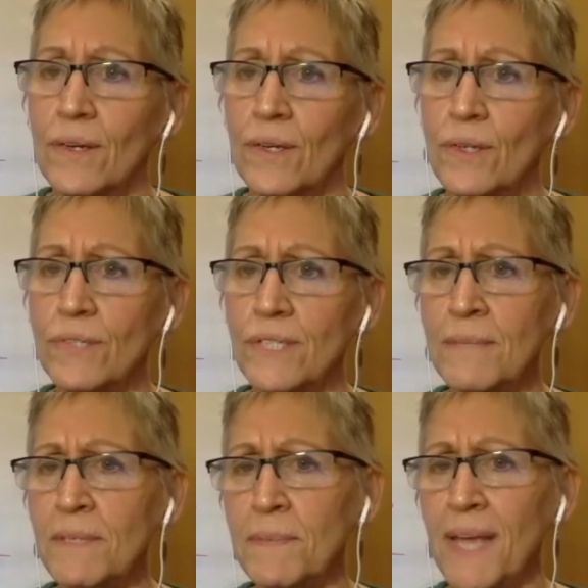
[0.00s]
You seem
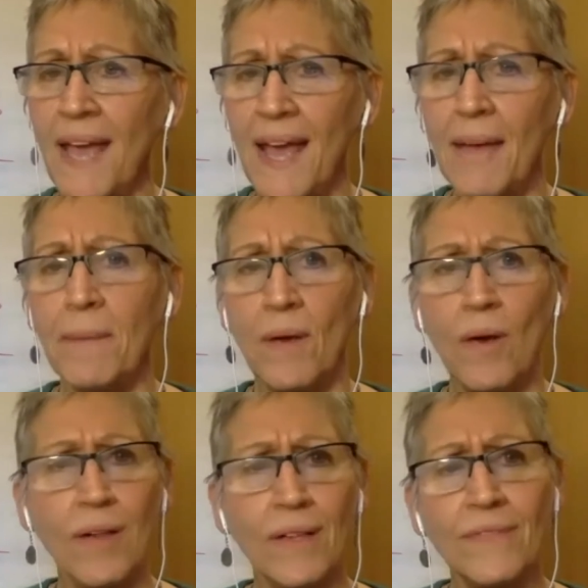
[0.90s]
to be happy
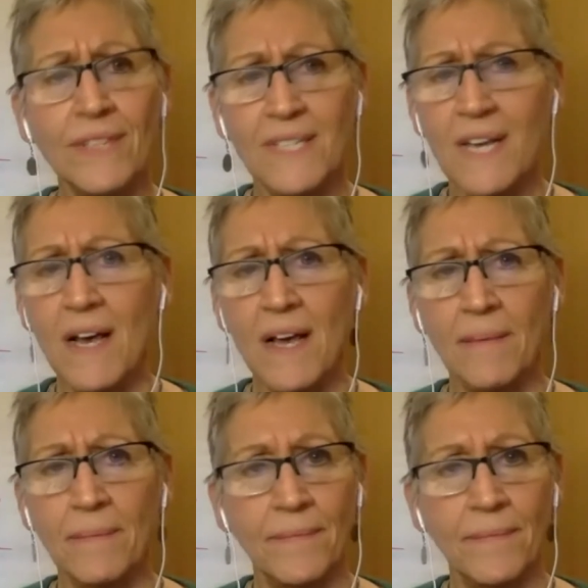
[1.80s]
all of the time,